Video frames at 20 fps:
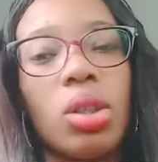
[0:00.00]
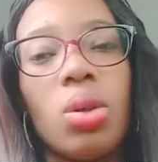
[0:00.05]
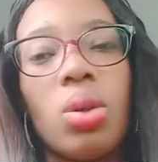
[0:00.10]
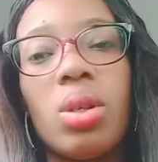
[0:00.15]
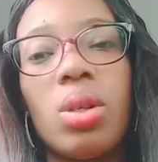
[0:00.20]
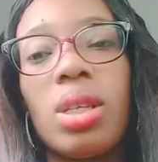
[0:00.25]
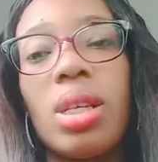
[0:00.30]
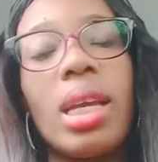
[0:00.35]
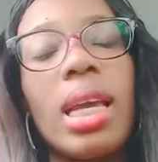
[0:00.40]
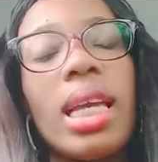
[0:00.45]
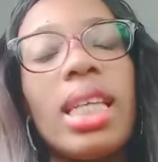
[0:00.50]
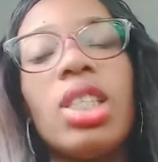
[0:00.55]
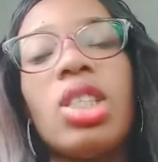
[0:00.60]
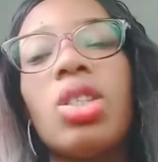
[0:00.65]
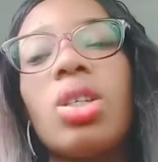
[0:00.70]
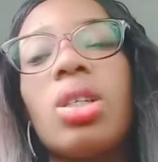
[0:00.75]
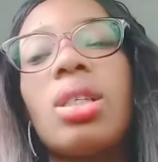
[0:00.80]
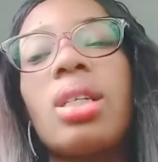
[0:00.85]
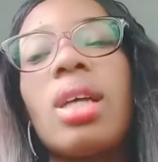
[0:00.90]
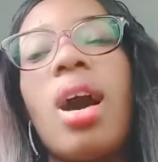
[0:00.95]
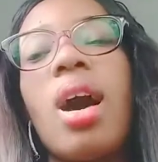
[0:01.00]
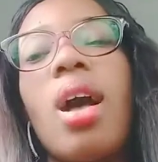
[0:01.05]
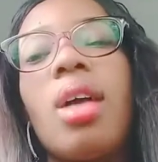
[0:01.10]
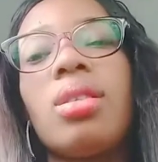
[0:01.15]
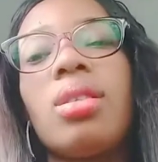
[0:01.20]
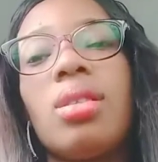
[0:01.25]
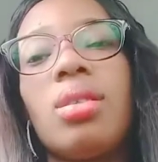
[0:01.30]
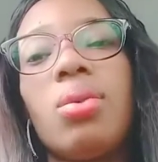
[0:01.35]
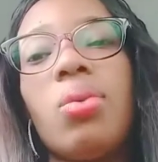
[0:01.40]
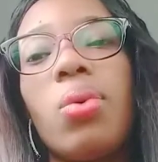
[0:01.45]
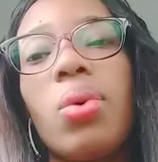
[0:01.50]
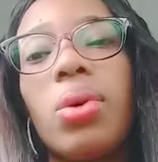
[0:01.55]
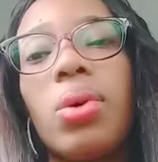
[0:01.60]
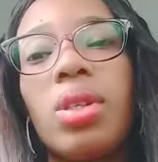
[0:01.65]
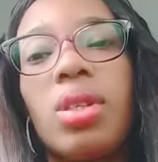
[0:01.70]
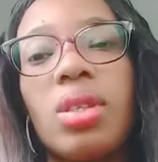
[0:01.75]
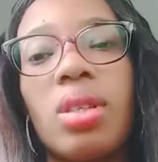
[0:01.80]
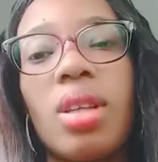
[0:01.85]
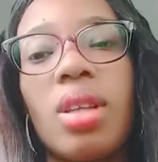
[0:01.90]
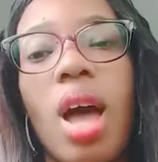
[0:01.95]
Here is just as the word
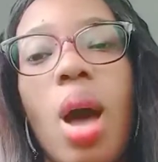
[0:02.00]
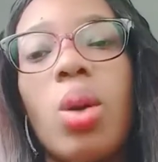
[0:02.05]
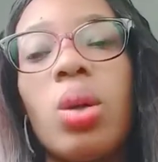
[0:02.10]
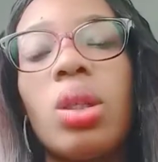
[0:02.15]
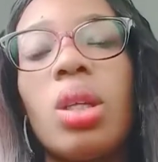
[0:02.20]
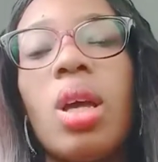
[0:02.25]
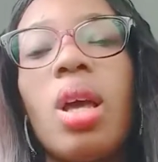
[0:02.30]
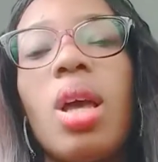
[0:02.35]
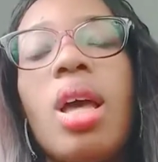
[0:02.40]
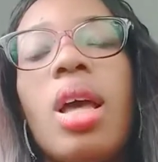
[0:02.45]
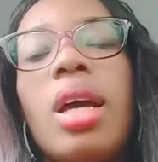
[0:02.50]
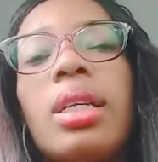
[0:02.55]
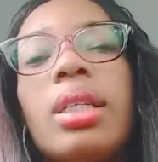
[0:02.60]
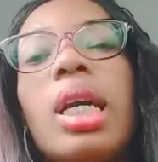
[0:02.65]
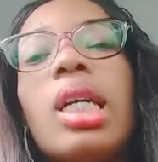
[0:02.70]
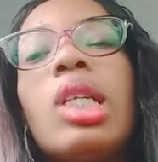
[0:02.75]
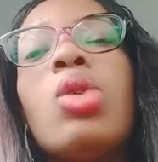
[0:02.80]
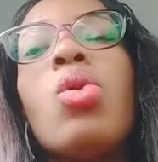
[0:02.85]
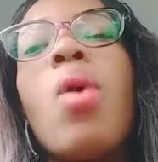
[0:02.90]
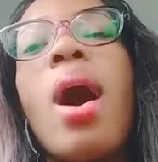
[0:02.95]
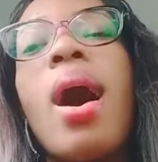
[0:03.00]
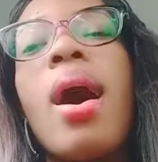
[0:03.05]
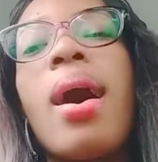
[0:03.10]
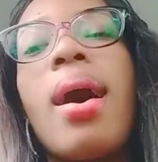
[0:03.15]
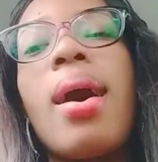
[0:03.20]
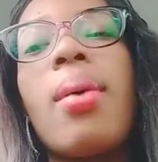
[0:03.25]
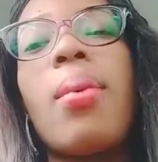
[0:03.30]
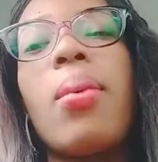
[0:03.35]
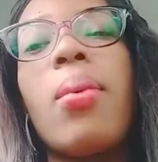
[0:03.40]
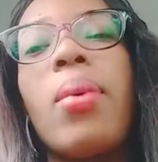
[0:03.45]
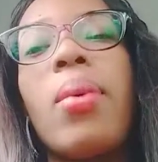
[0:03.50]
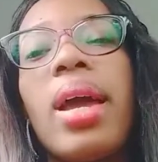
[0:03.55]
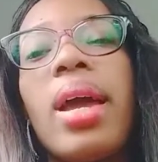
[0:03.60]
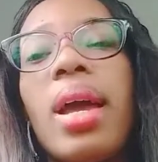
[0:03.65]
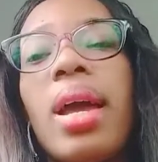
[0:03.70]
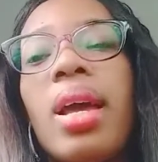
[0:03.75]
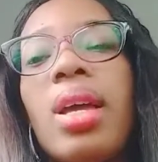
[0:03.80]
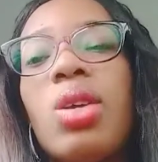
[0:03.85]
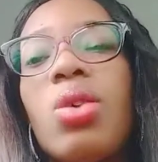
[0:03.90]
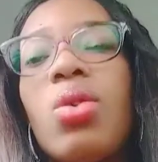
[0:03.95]
sound. Now you are
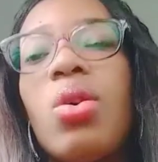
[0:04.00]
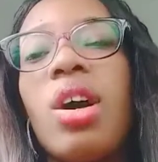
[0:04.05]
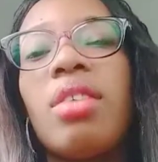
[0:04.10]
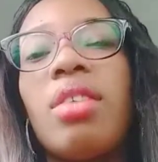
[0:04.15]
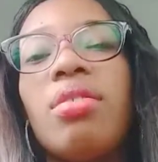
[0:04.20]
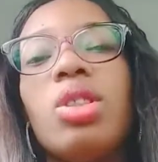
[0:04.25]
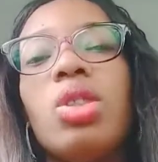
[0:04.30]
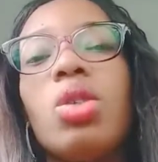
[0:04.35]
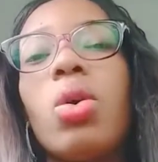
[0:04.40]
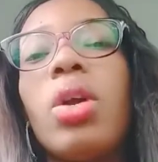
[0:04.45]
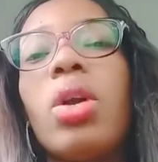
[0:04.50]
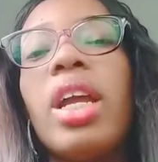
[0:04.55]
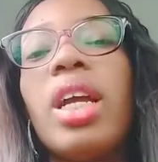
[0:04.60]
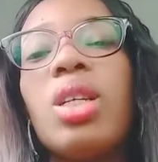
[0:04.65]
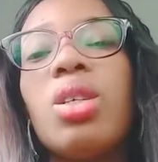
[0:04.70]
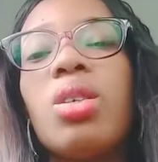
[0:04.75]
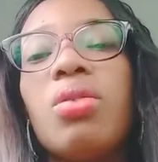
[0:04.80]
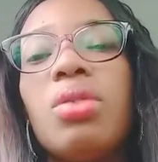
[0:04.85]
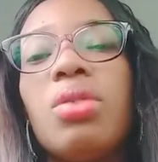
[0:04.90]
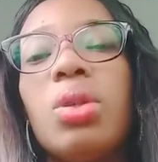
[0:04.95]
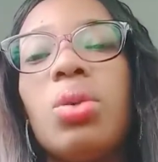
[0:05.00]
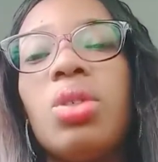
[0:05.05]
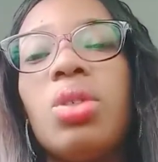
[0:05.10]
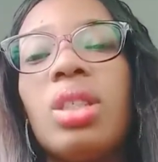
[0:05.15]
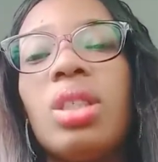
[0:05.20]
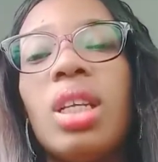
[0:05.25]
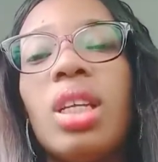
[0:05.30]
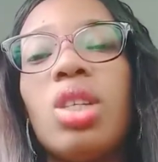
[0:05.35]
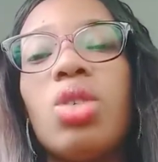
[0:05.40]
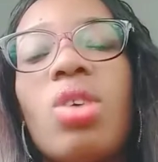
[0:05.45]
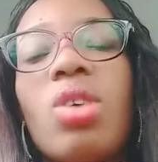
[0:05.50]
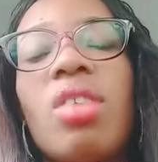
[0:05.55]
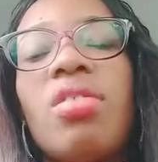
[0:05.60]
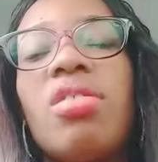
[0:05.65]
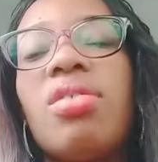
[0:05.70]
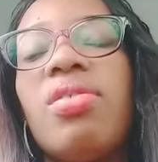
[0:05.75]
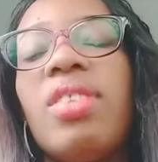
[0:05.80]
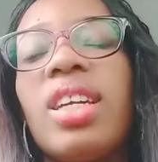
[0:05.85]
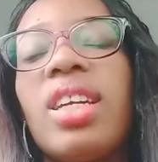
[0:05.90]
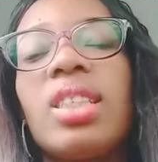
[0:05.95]
aware, you have knowledge of those things,
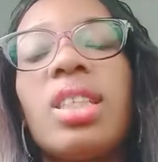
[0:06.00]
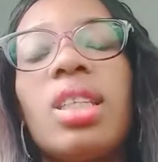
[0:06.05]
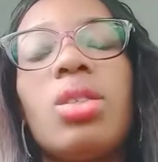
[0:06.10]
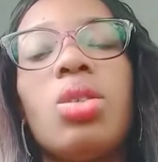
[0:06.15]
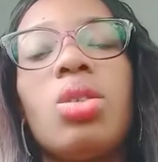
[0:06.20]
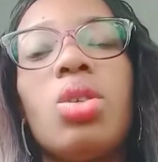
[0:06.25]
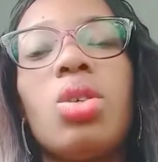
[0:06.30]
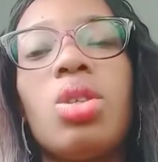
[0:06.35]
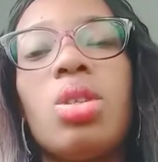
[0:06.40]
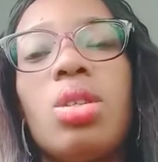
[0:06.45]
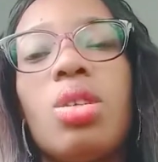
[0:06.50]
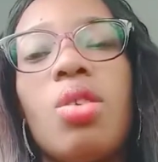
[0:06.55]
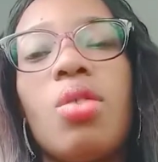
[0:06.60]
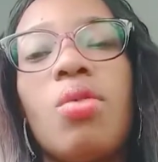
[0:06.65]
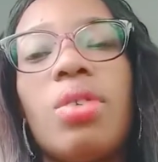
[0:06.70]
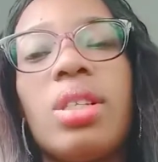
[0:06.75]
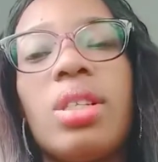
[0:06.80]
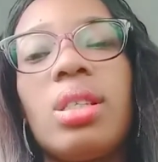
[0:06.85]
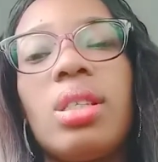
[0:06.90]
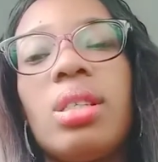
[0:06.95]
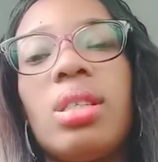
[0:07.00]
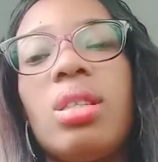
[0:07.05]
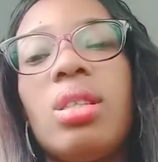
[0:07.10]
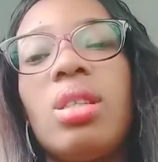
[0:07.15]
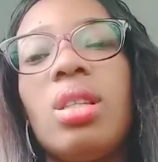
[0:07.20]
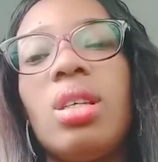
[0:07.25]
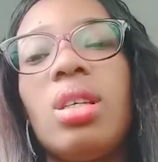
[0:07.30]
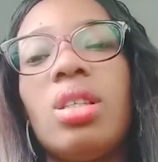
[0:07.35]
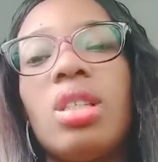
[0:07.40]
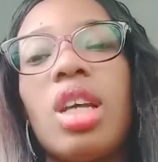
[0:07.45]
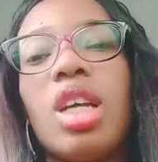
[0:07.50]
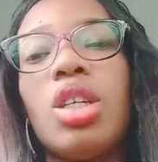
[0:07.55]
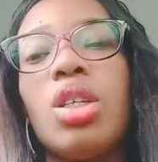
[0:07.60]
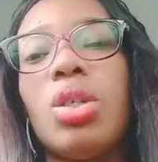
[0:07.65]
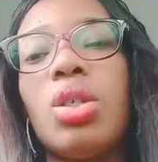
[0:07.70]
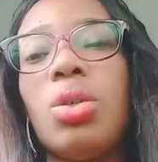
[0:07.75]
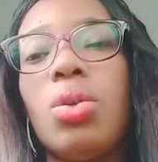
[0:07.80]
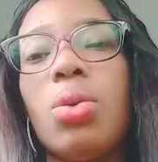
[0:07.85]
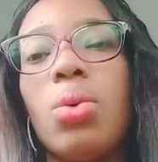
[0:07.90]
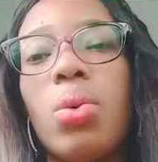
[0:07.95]
reflected on yourself and see the things that you
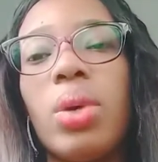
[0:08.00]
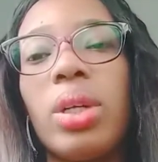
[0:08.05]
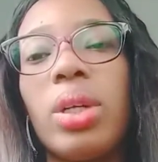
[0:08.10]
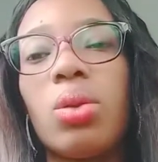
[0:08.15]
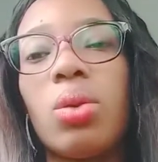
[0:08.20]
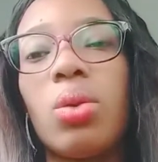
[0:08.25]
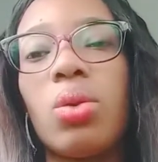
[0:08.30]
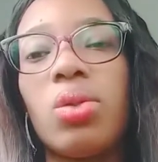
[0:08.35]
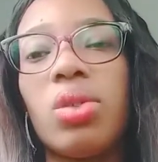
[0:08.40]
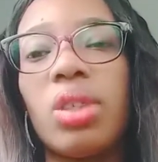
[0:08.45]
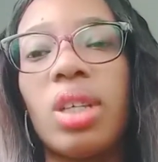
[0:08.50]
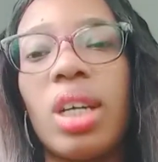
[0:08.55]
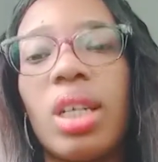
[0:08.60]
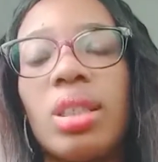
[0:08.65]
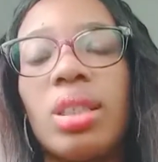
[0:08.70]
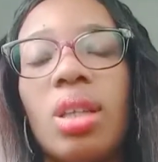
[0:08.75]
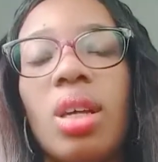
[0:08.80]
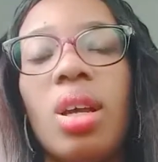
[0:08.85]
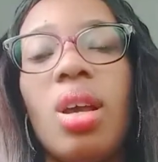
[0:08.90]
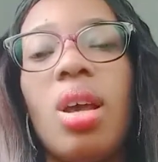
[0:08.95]
do and all of that.